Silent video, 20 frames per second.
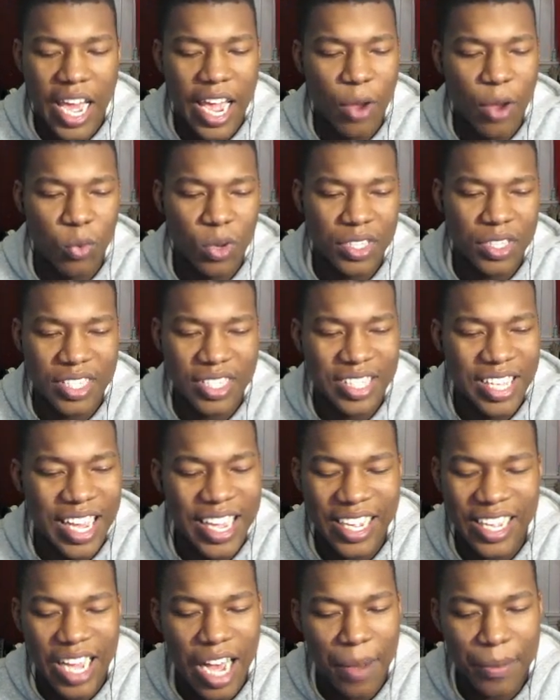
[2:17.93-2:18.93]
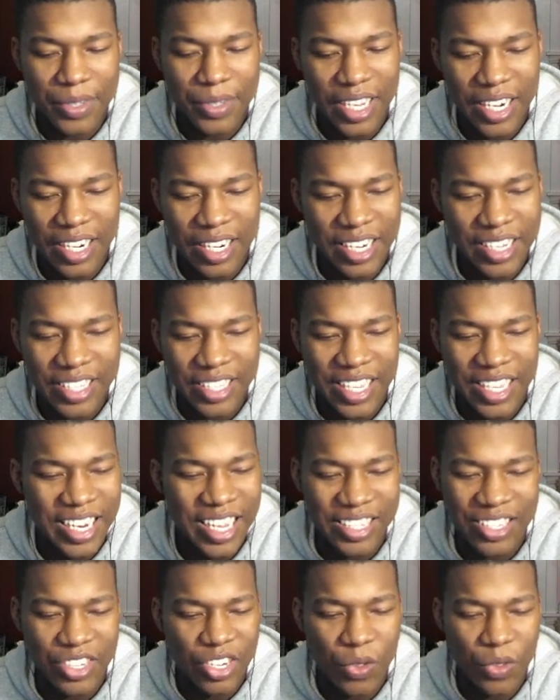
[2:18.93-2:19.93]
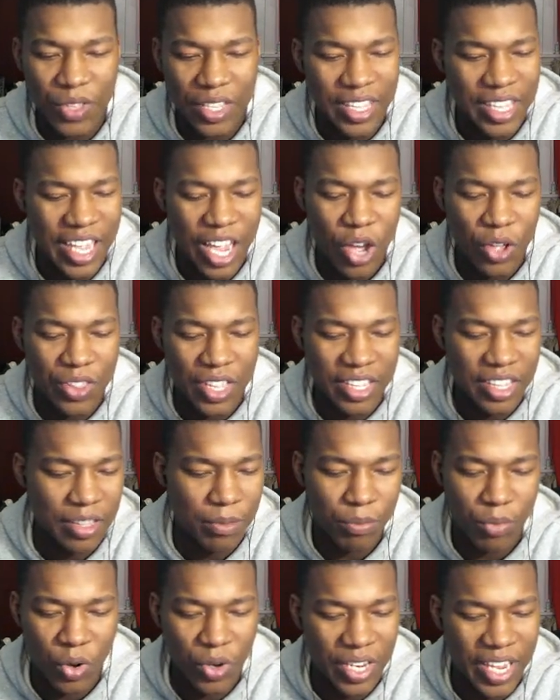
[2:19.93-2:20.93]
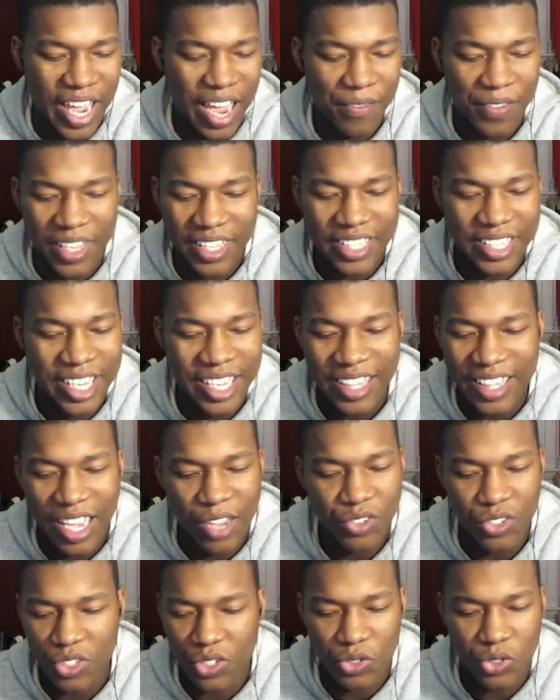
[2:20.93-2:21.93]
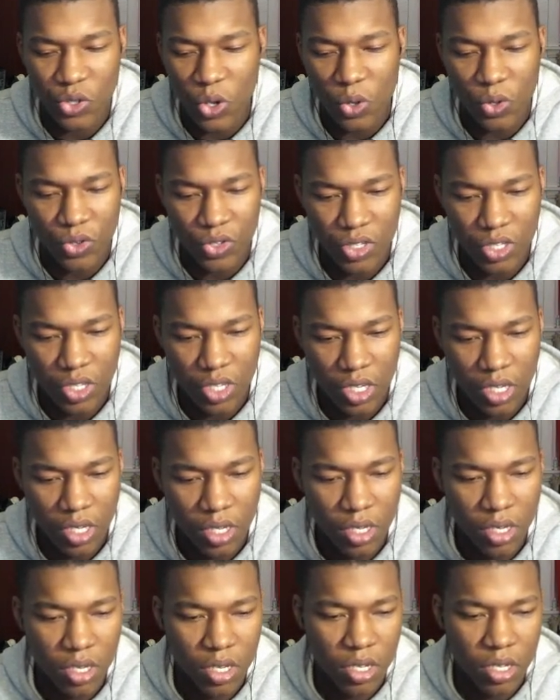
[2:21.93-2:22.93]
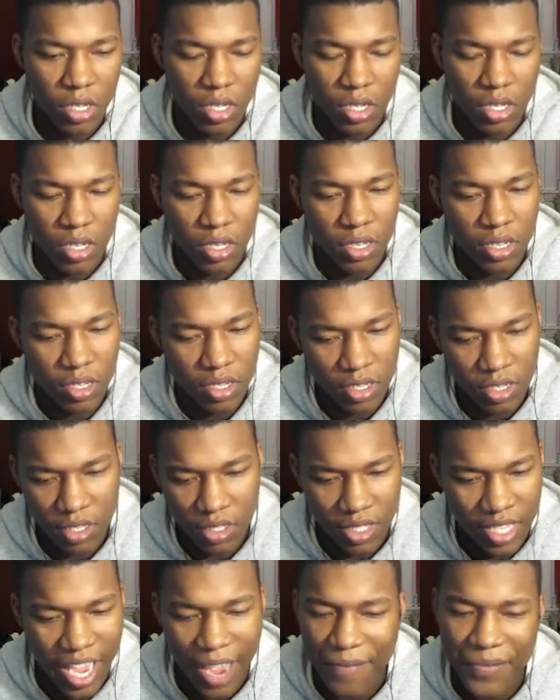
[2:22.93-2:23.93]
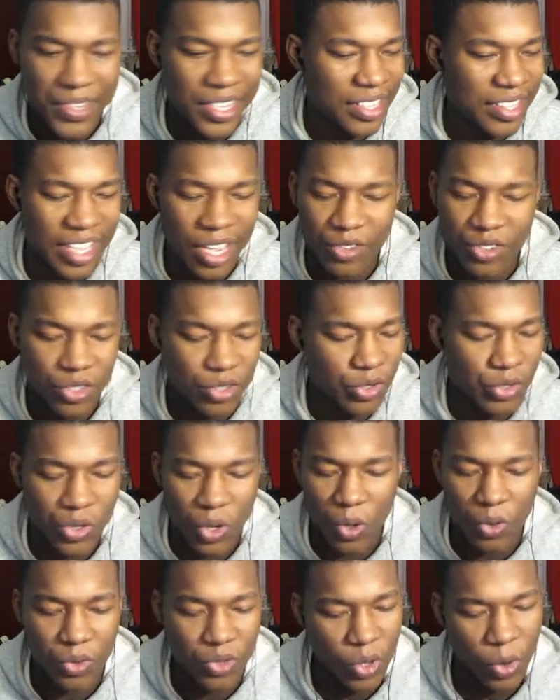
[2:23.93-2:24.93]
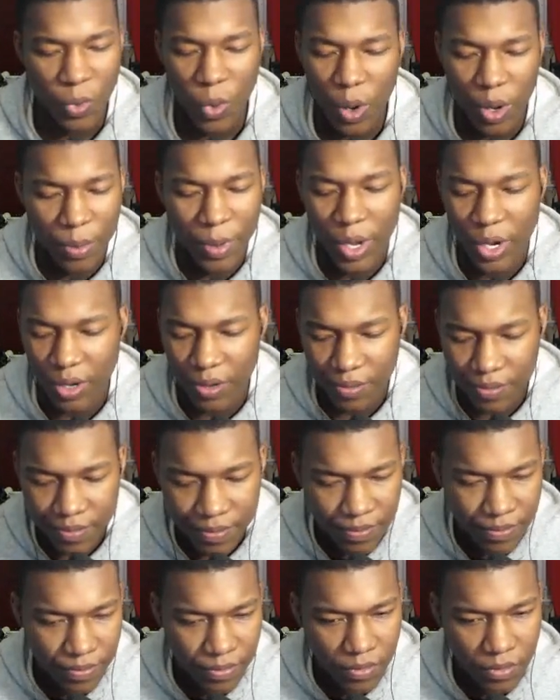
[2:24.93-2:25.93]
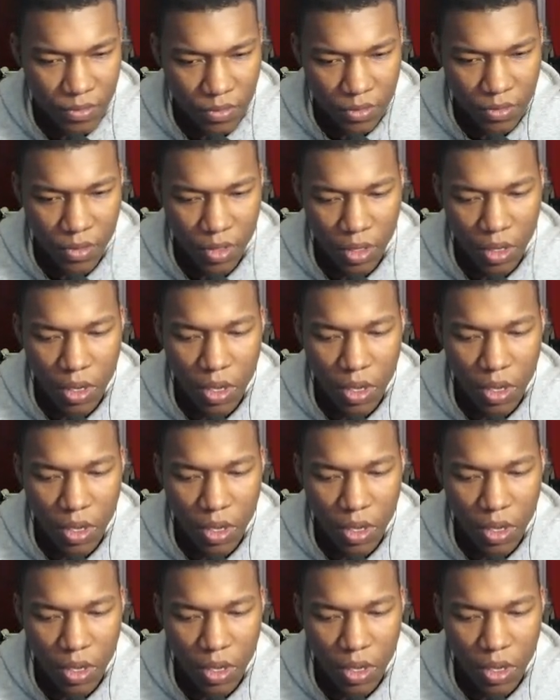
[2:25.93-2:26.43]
Hey, what this guy yeah. commentating is, he doesn't know that they are that bro, they have like 10,000 controllers. They have 10,000 controls. Don't worry about it. whatever.